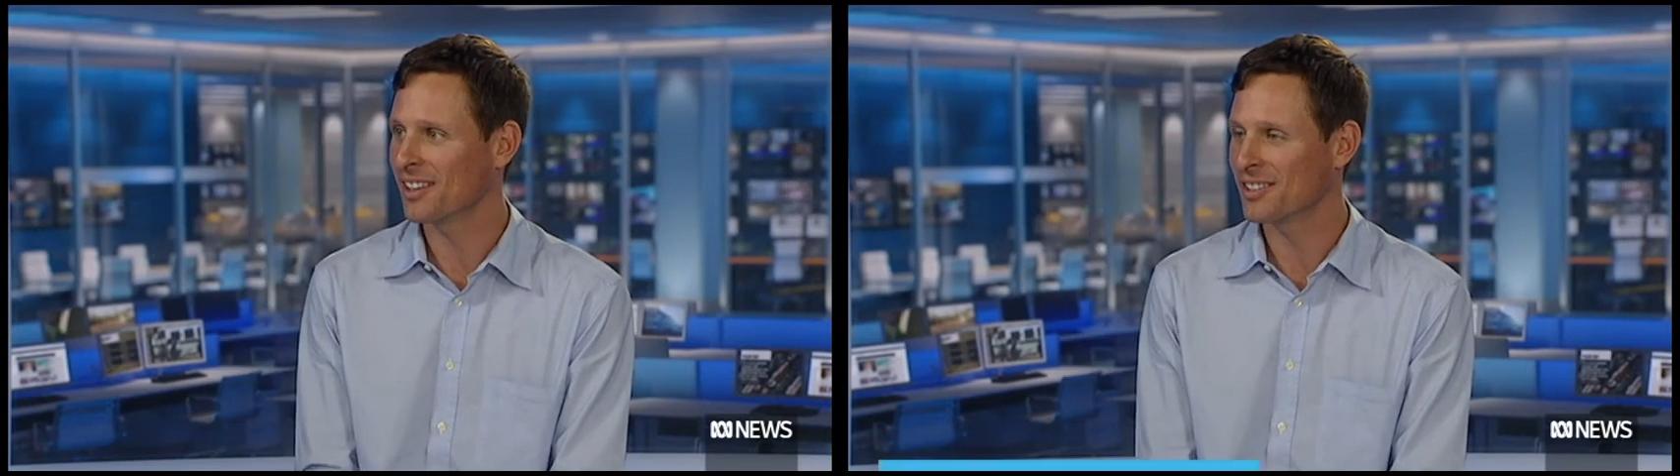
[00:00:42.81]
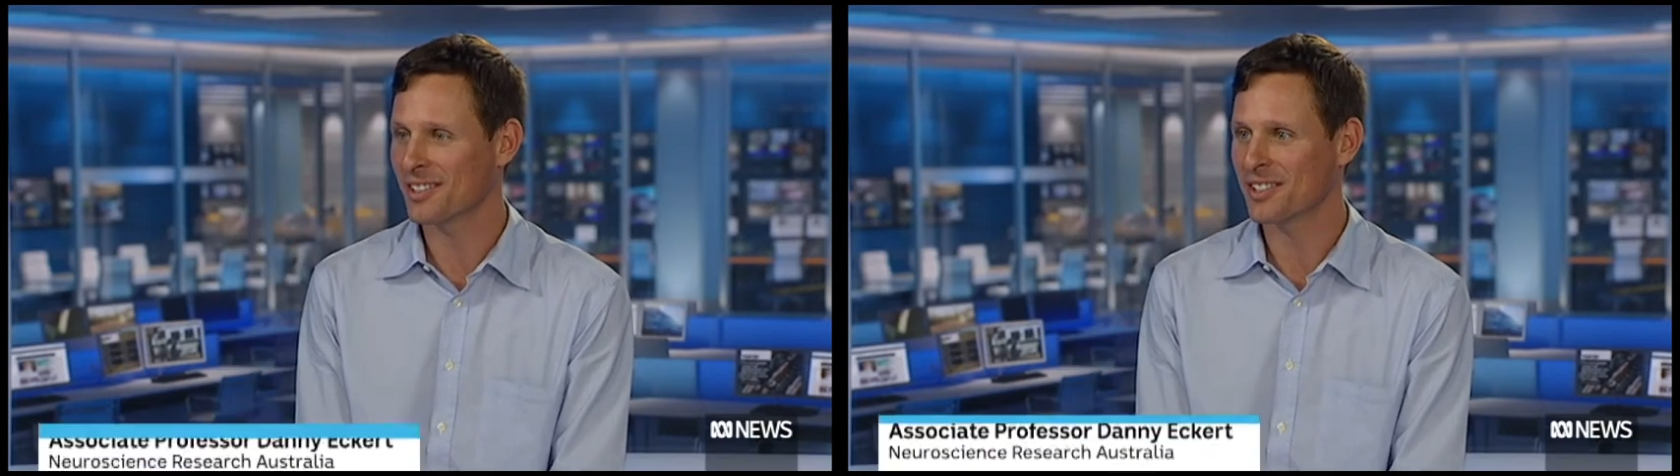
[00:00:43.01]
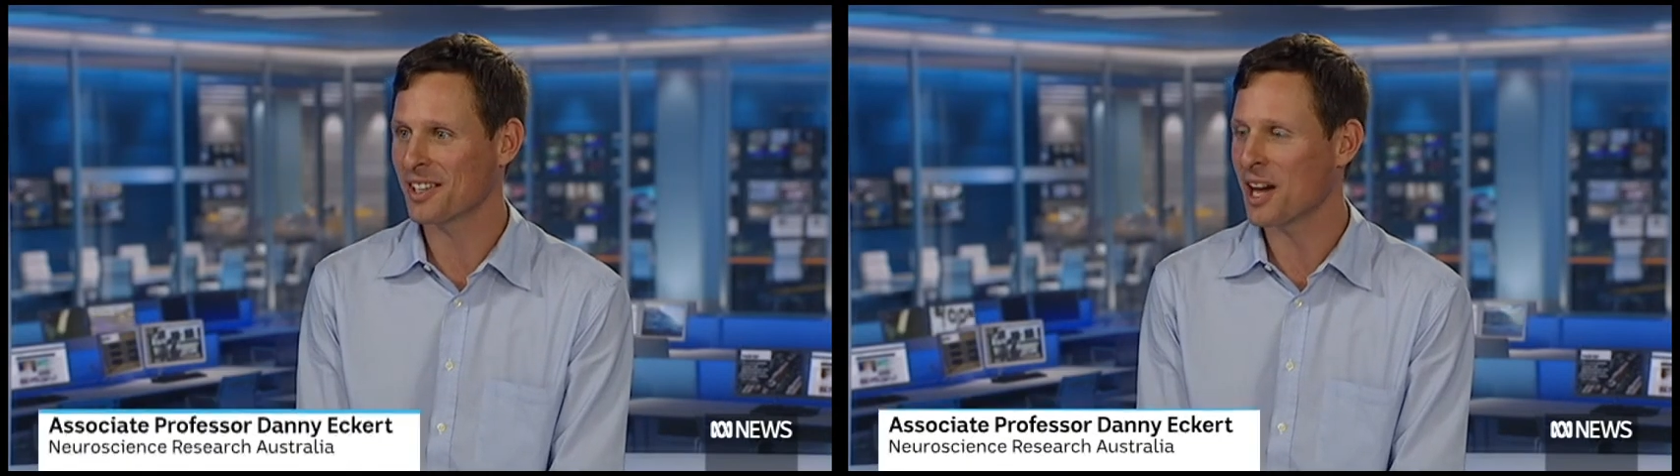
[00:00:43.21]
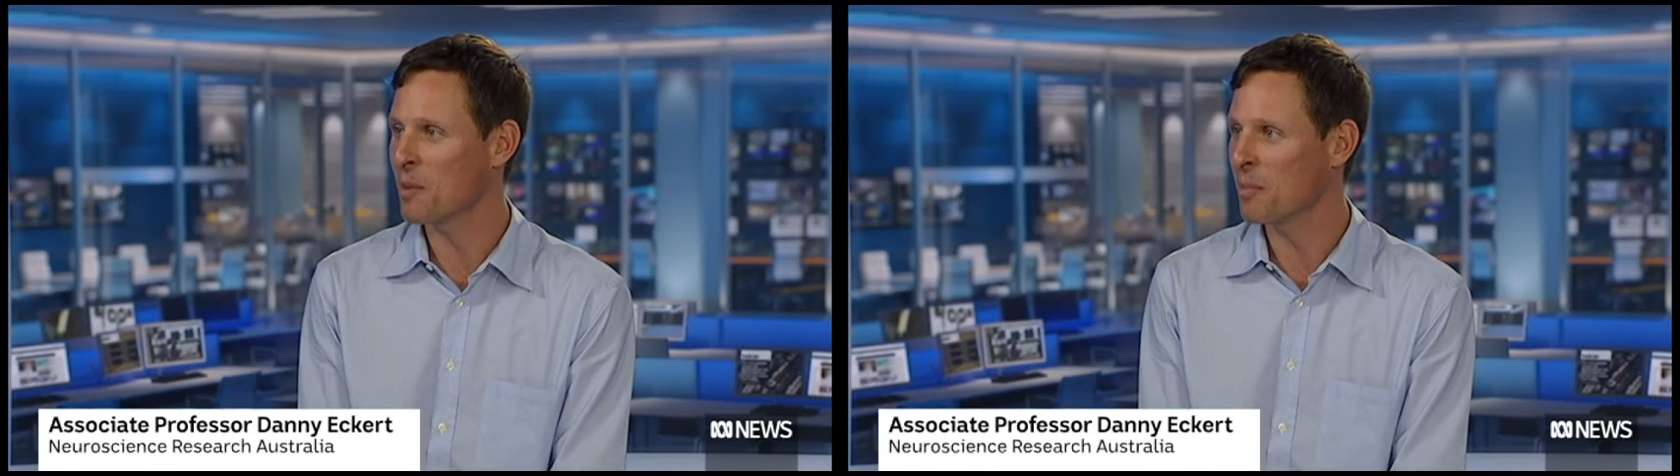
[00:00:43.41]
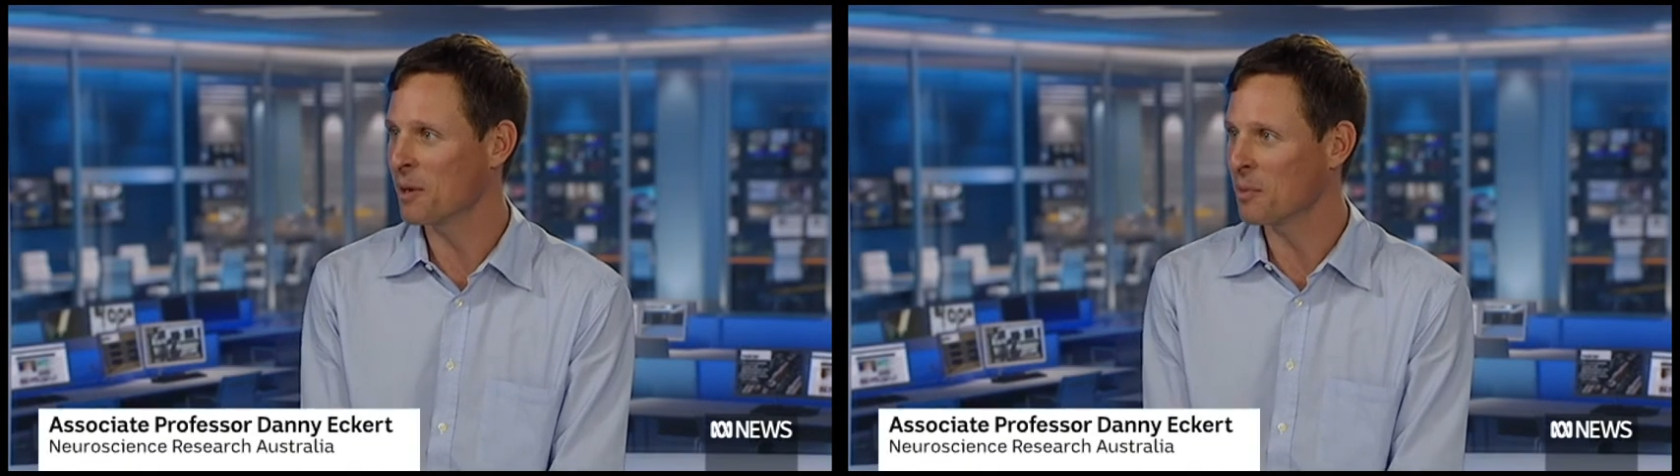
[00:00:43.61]
to the
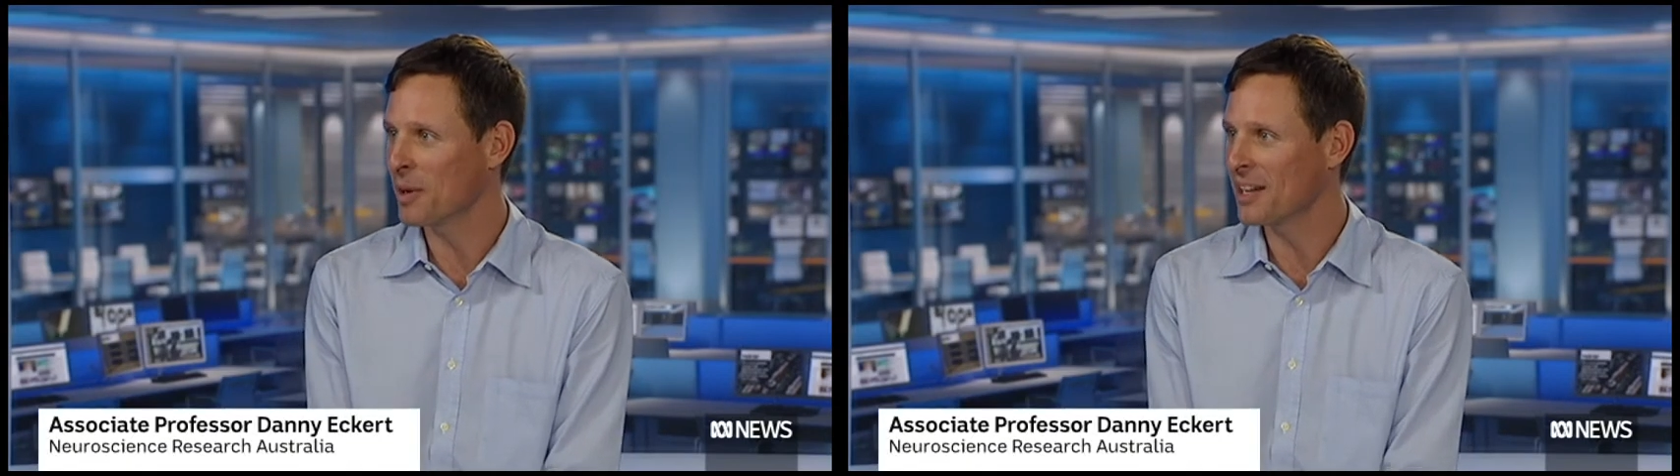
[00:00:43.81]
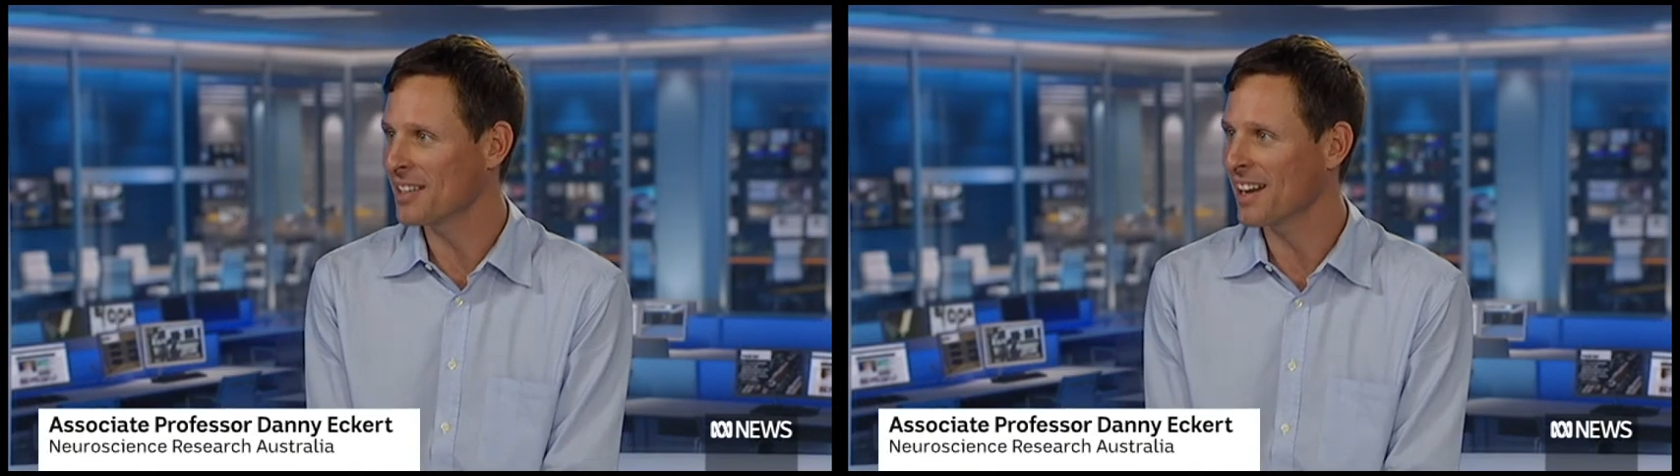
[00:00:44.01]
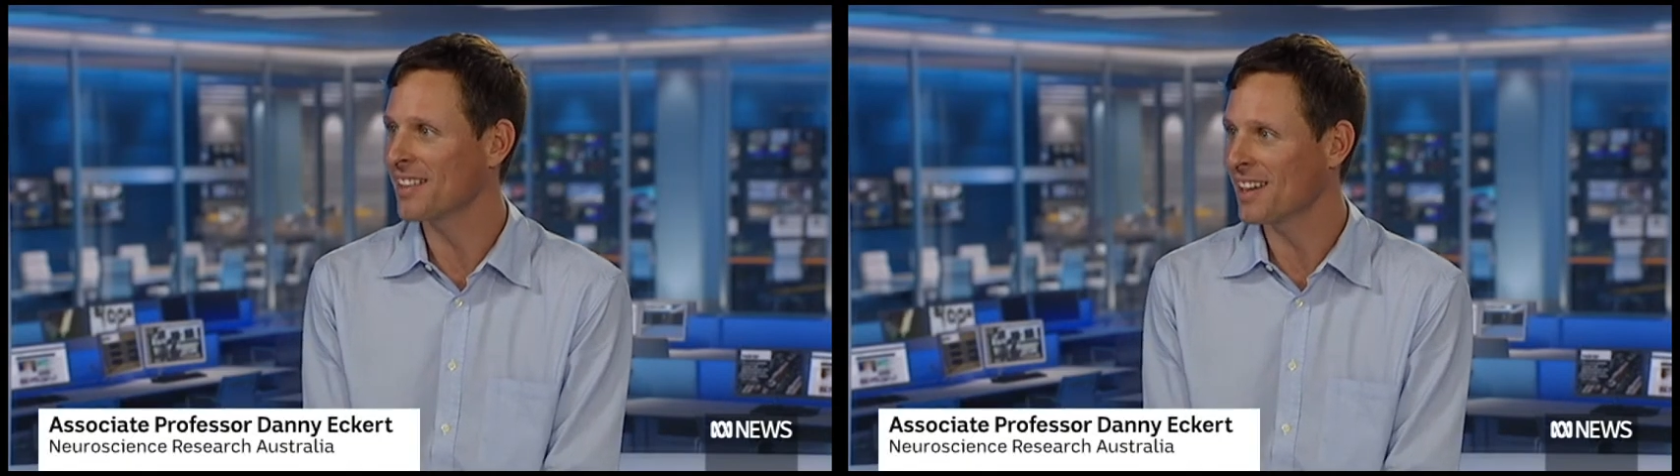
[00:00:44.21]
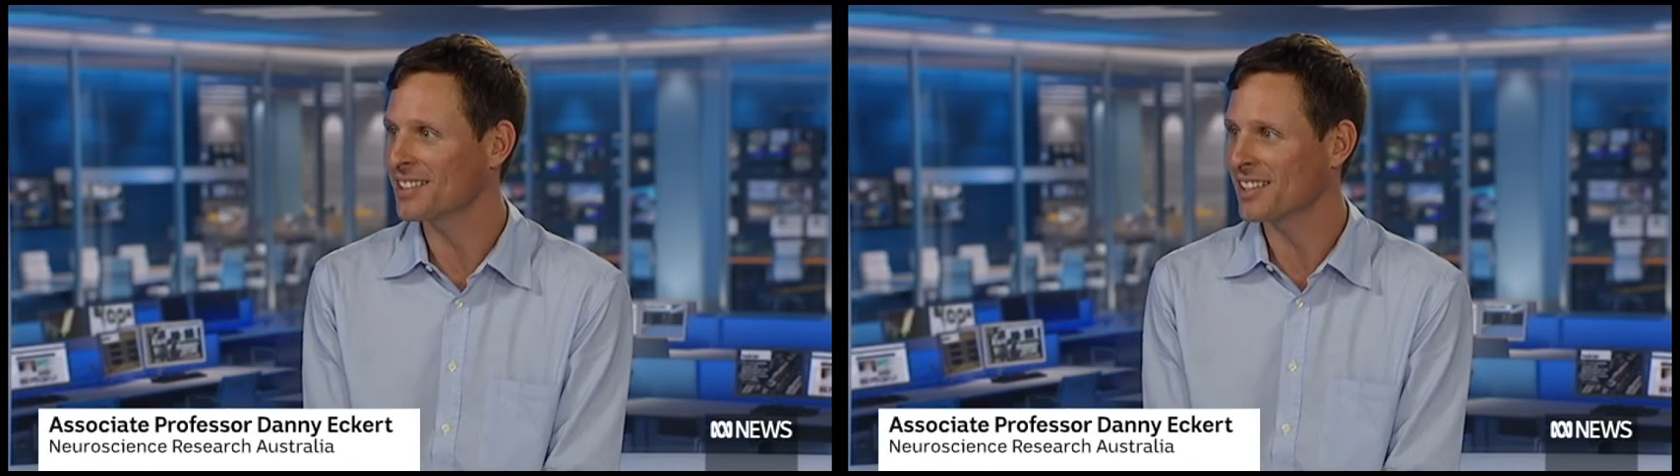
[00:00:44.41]
scalp, and we take that as